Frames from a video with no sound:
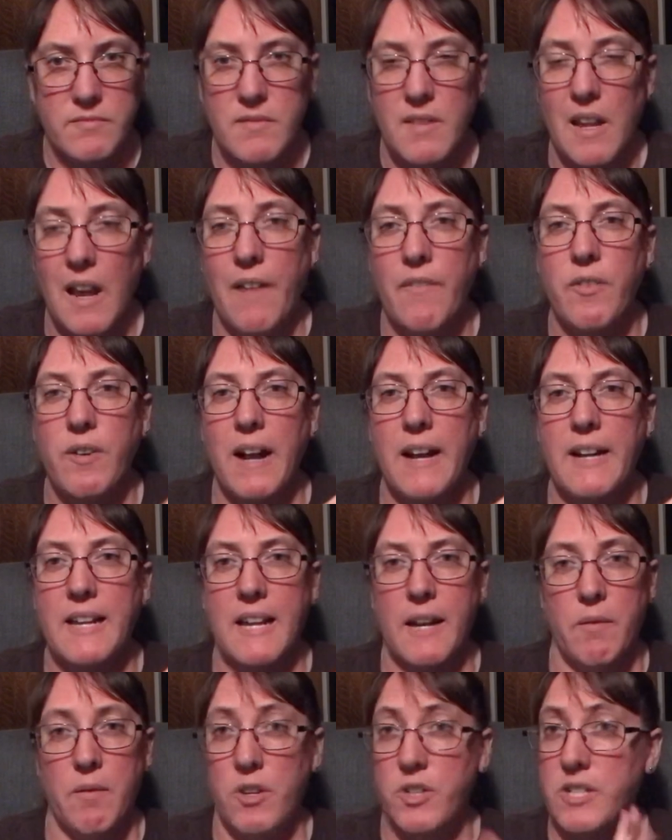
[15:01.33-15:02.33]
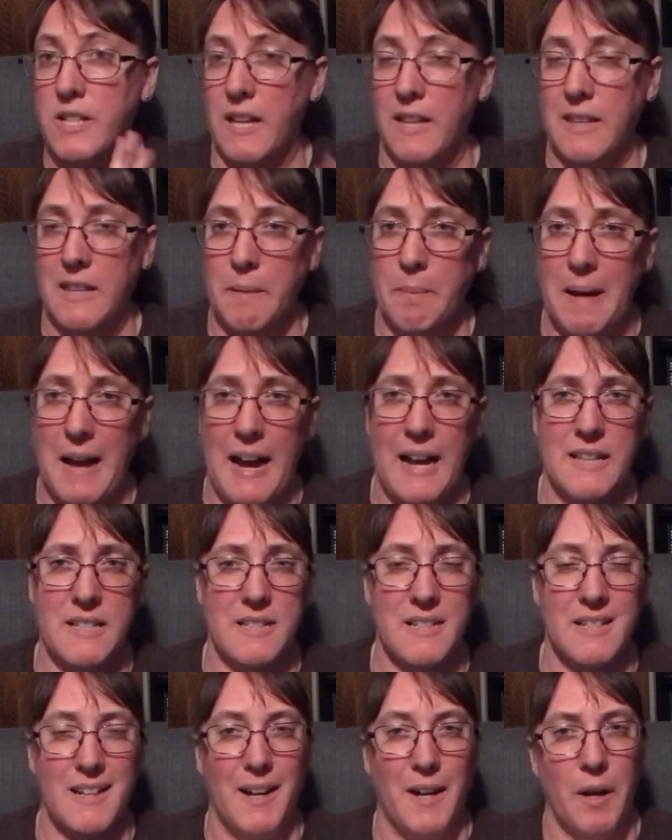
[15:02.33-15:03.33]
I've read Kit Rocha in the
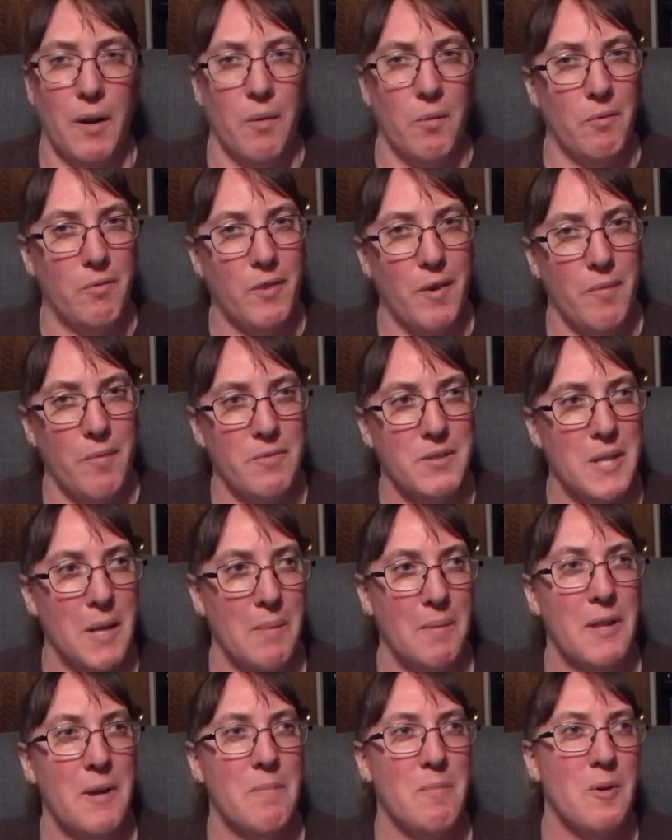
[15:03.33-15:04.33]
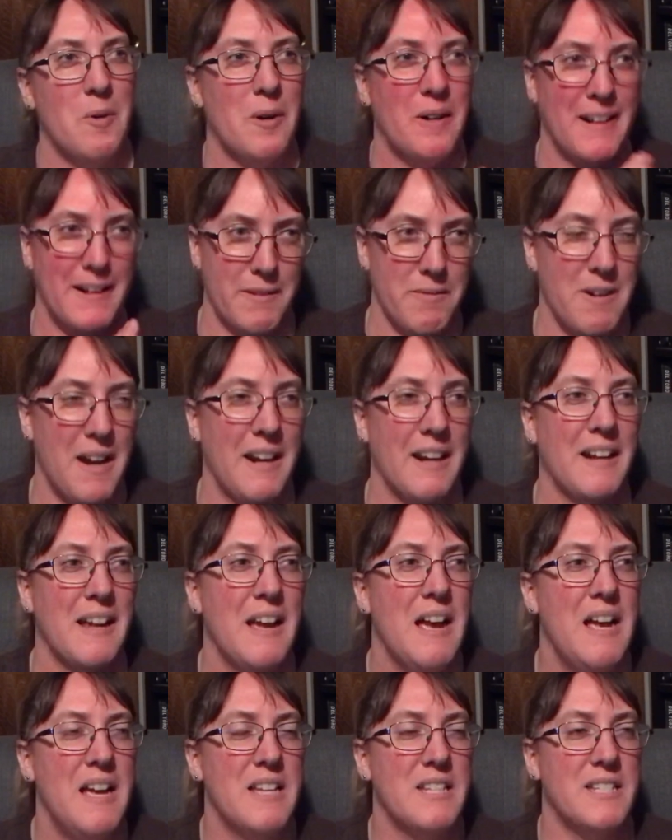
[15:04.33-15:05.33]
past from some of their more erotic
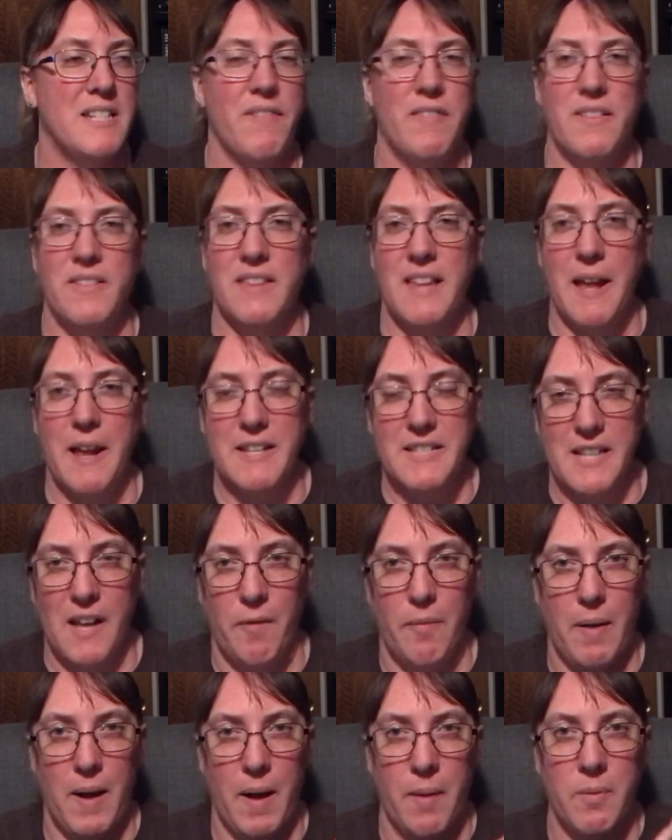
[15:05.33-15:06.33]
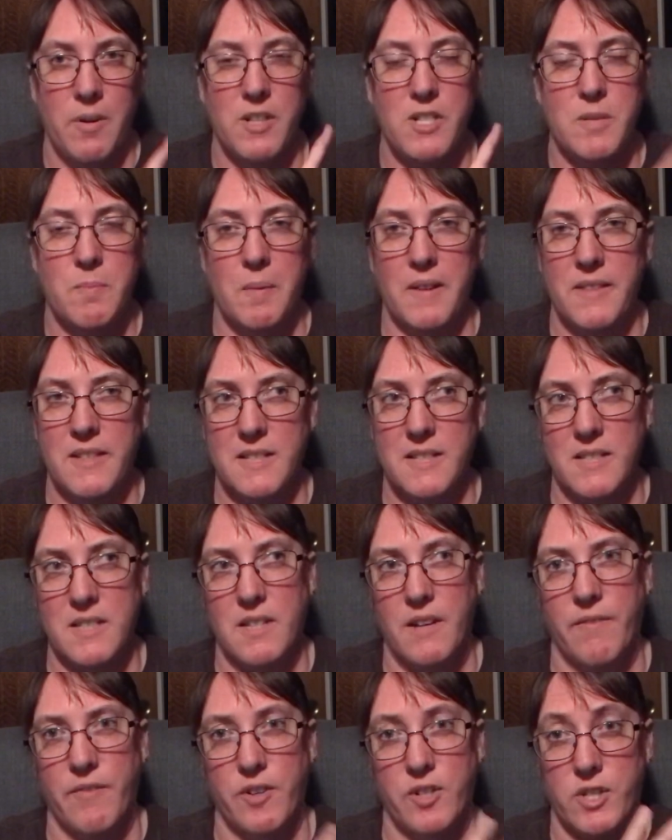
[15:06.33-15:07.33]
stuff that they self-published, but this is
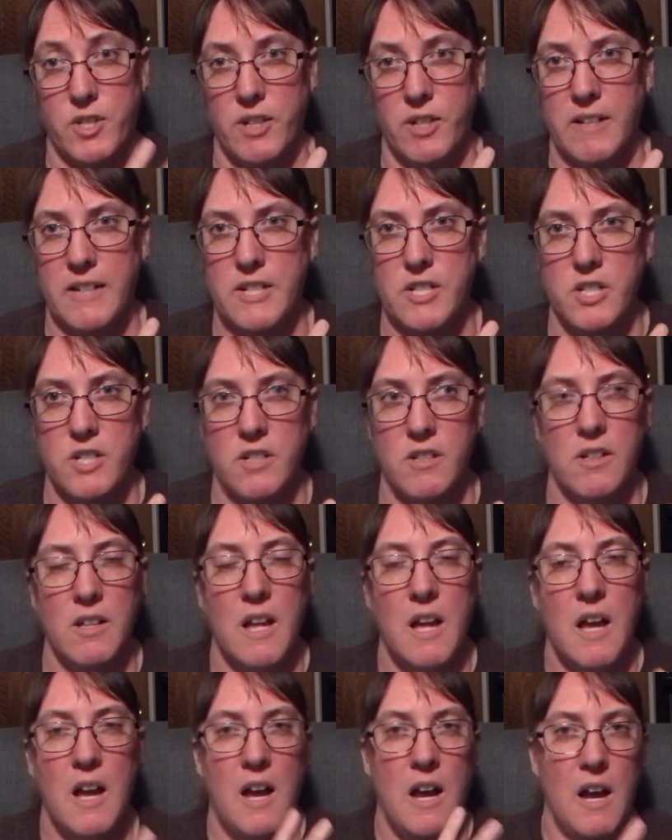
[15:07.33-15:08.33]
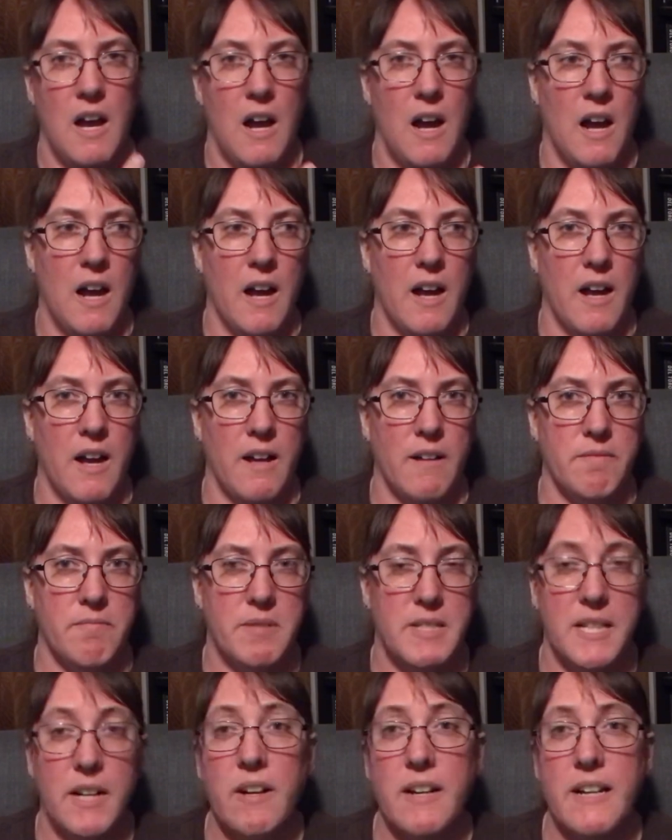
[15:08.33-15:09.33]
their first traditional
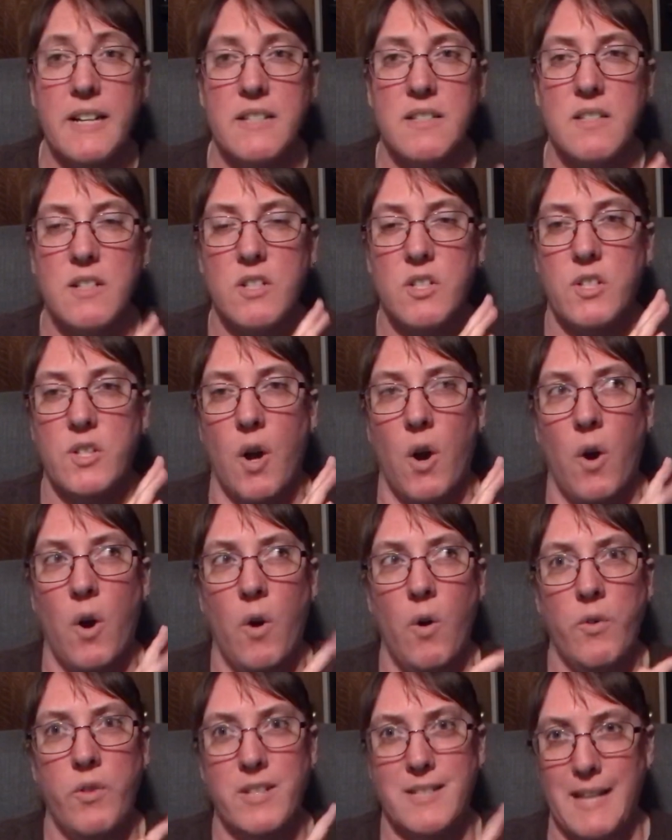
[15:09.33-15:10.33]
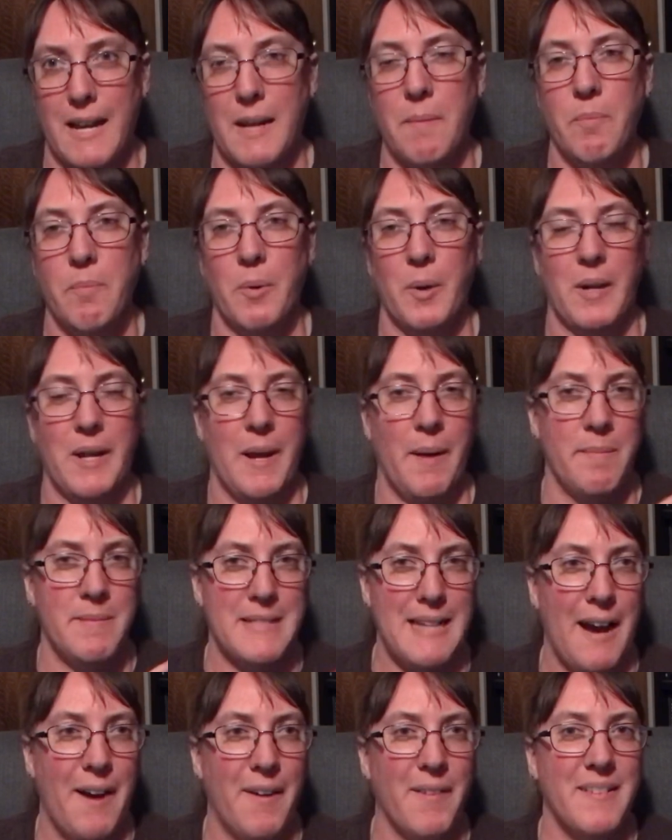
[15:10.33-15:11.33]
series. So the second book comes
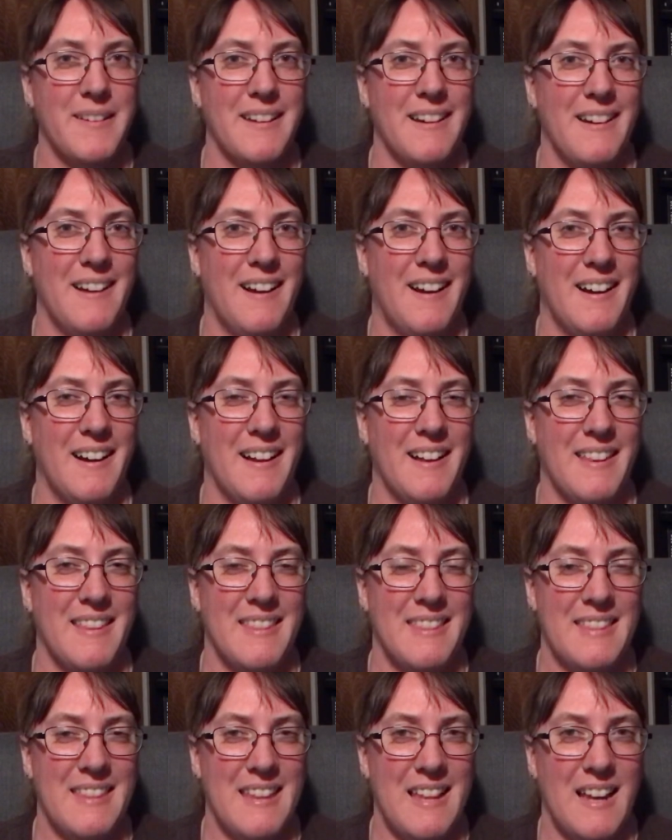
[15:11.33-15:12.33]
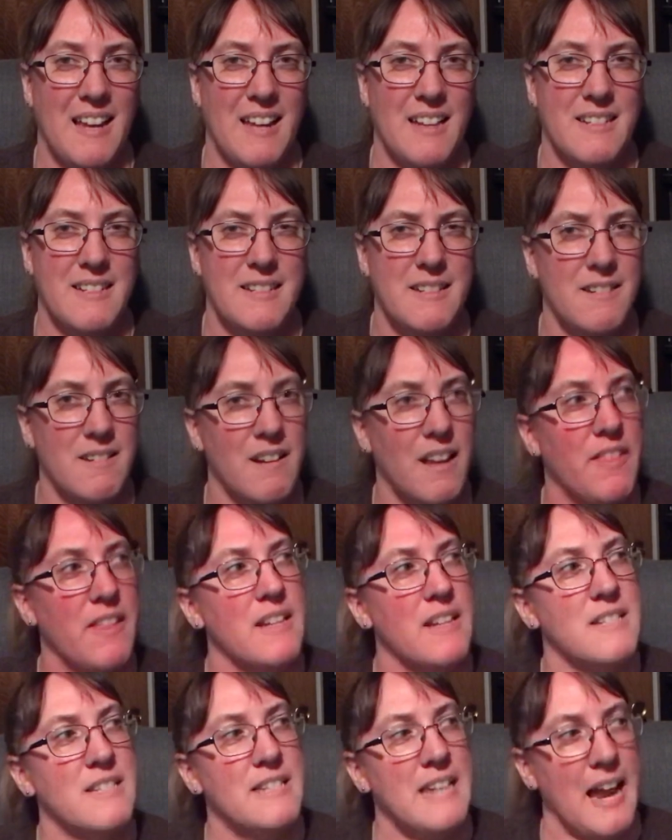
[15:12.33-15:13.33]
out, I think
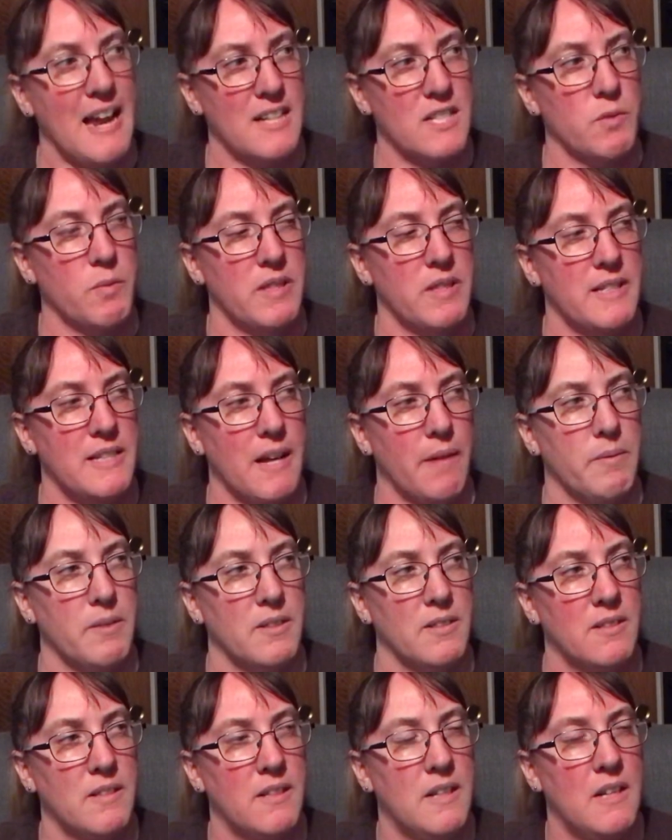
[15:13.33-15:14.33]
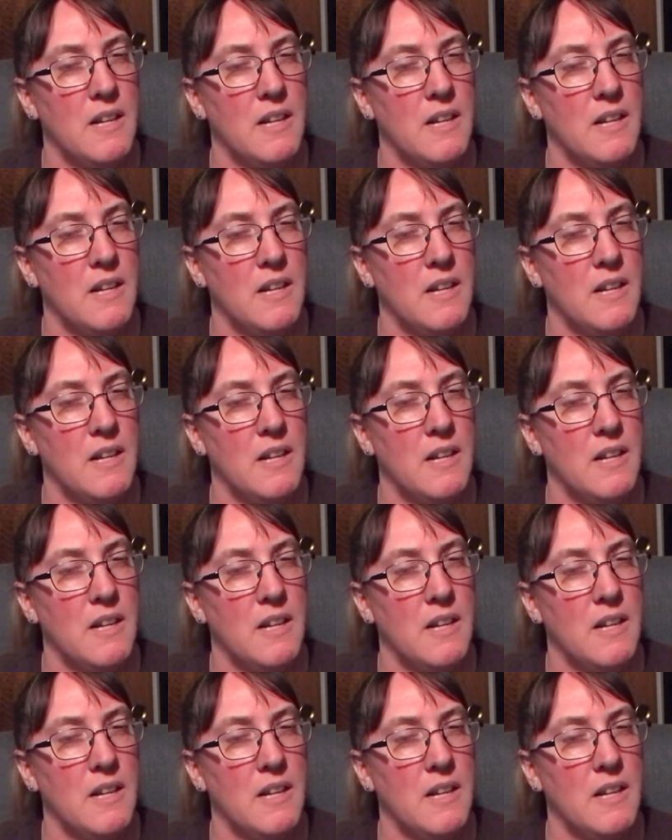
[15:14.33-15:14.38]
it's Dance with the Devil,